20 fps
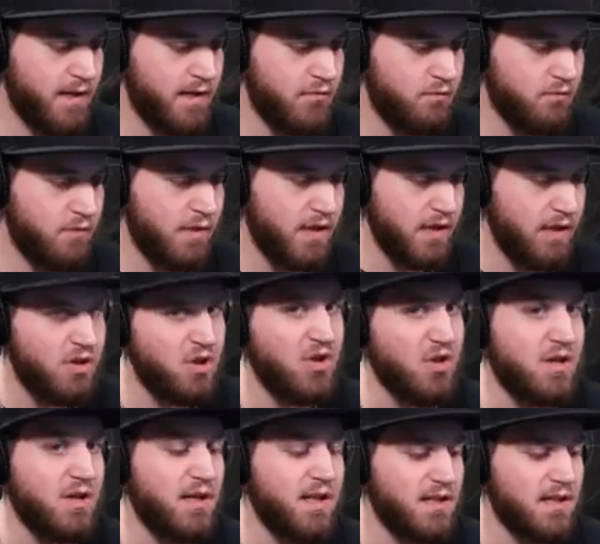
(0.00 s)
it's really
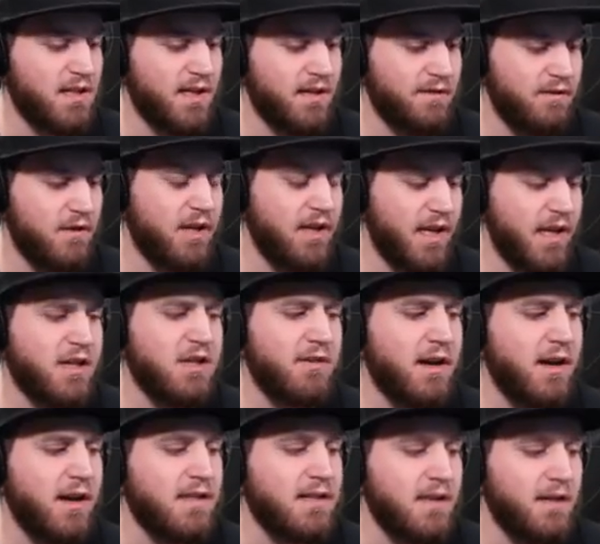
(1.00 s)
good. It's like really
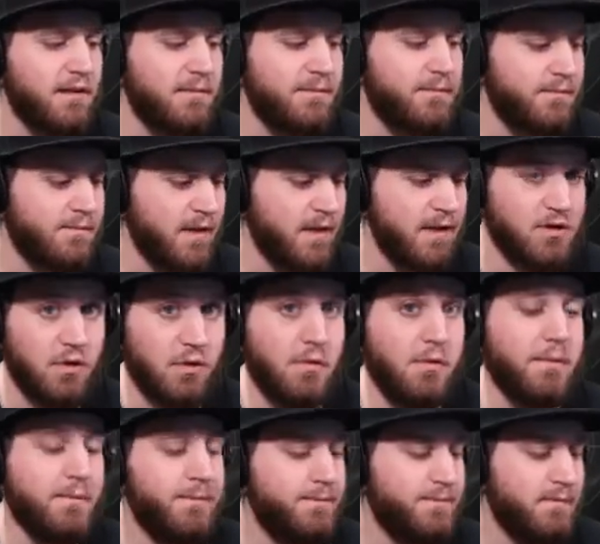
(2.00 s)
interesting. It's
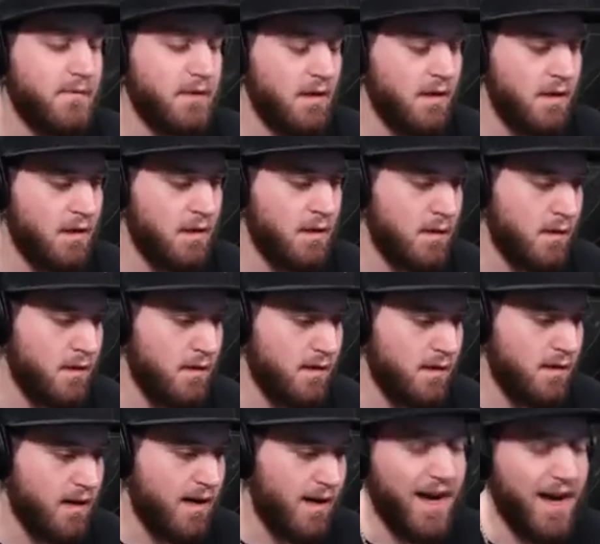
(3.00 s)
cool.
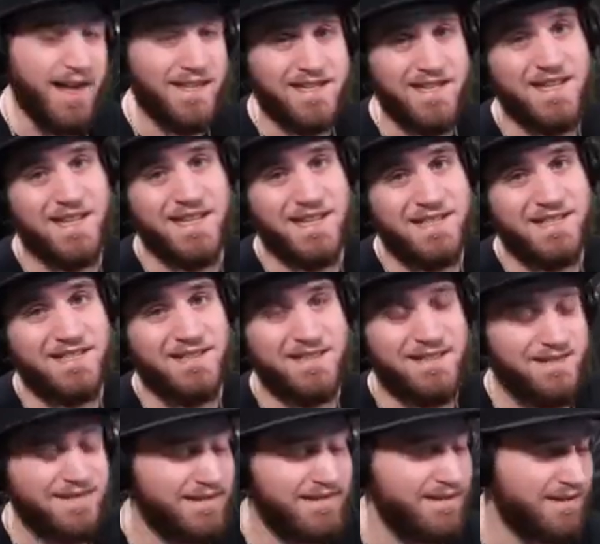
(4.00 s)
I dig it.
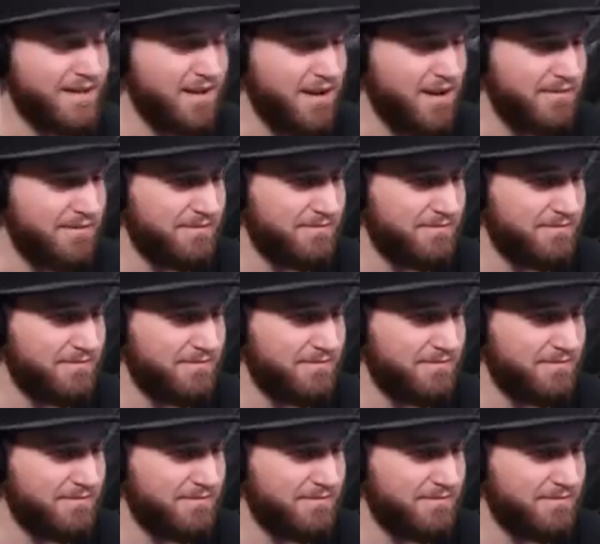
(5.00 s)
So